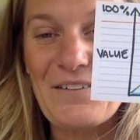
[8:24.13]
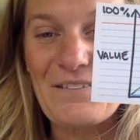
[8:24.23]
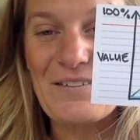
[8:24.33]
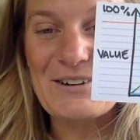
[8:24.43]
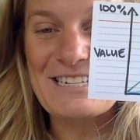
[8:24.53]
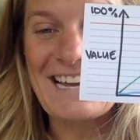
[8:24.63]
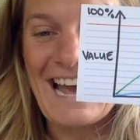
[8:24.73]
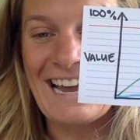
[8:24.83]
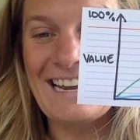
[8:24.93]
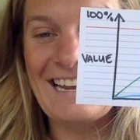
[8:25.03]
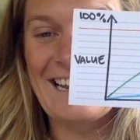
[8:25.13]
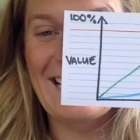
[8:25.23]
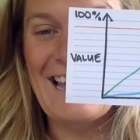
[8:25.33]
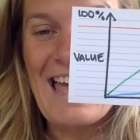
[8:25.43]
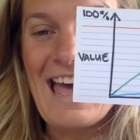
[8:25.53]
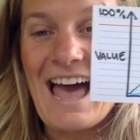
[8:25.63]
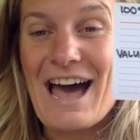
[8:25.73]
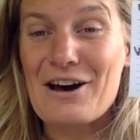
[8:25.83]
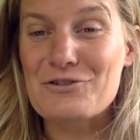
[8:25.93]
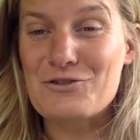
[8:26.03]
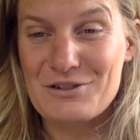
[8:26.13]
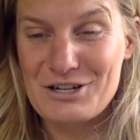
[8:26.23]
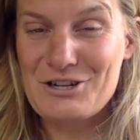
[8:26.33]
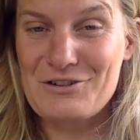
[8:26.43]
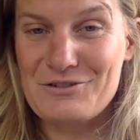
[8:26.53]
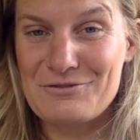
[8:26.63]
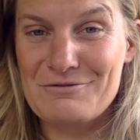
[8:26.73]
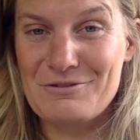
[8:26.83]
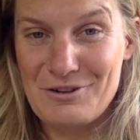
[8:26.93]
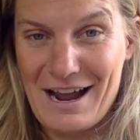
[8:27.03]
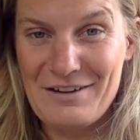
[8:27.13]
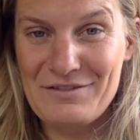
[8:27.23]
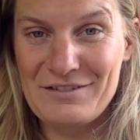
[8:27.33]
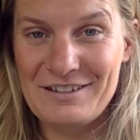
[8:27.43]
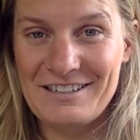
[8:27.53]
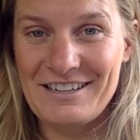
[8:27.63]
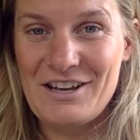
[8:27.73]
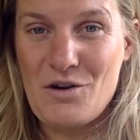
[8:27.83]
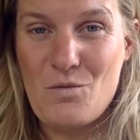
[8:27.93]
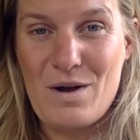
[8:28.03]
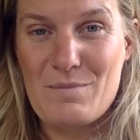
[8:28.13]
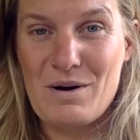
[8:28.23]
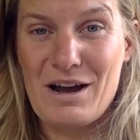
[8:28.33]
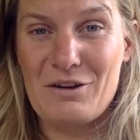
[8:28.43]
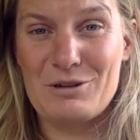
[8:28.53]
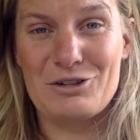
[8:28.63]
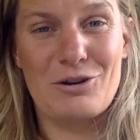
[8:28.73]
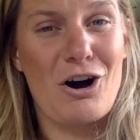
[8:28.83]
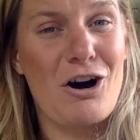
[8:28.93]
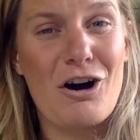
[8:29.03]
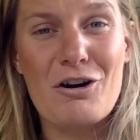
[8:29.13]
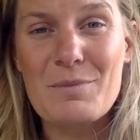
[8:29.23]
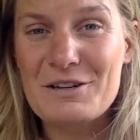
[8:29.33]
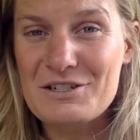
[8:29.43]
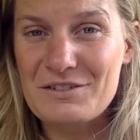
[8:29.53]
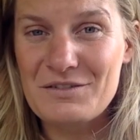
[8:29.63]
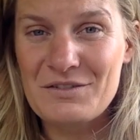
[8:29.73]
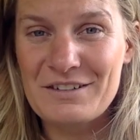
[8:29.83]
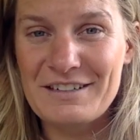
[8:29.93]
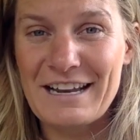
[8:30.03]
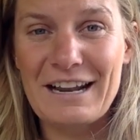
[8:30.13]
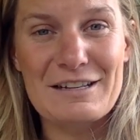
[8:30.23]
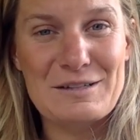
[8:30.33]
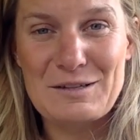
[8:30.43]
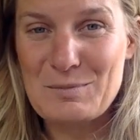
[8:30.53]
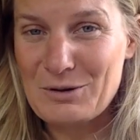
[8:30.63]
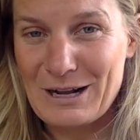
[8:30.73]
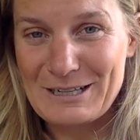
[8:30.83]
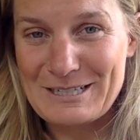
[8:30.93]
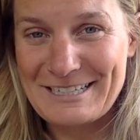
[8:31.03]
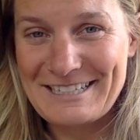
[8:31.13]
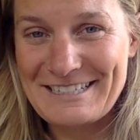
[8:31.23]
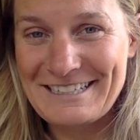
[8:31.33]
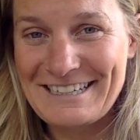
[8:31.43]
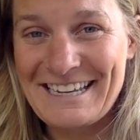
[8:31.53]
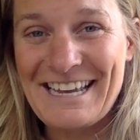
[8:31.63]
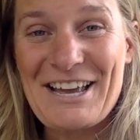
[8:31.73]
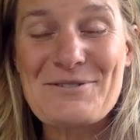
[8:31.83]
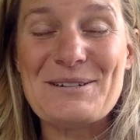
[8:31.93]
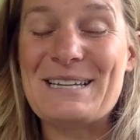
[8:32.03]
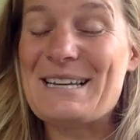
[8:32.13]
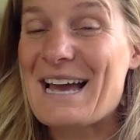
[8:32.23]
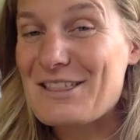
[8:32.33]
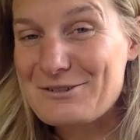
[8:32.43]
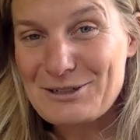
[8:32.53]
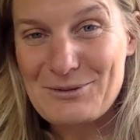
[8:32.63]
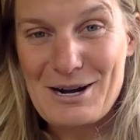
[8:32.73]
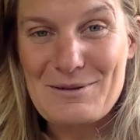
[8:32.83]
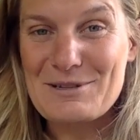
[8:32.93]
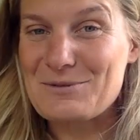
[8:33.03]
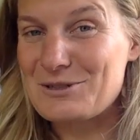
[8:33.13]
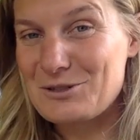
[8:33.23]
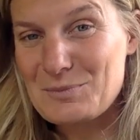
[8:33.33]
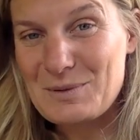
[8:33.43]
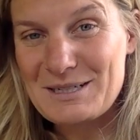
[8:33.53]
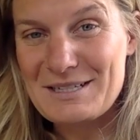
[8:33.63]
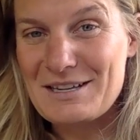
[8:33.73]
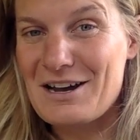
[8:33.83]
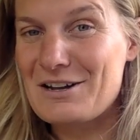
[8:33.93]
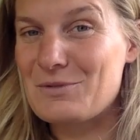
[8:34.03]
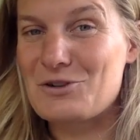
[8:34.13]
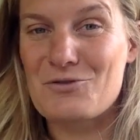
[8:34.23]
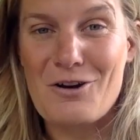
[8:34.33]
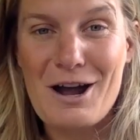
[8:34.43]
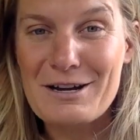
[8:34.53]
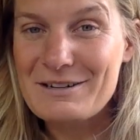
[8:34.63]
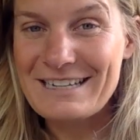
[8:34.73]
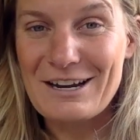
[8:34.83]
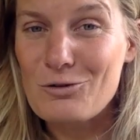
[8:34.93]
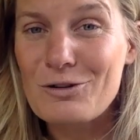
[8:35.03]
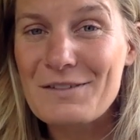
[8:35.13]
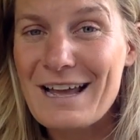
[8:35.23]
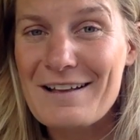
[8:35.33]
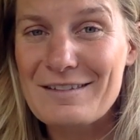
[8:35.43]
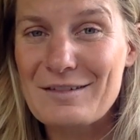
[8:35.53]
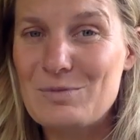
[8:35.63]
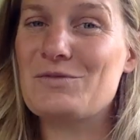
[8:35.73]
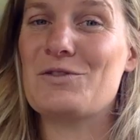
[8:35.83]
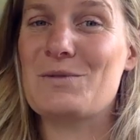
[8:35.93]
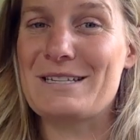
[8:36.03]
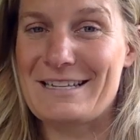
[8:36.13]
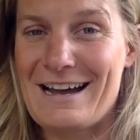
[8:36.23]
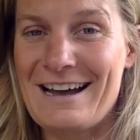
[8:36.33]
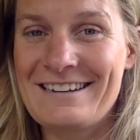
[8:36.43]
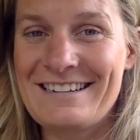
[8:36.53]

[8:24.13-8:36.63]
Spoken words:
we want to take our traditional graph, whereby we do a whole bunch of analysis paralysis, we gather requirements, we do a big design, we try and get all of the answers before we start,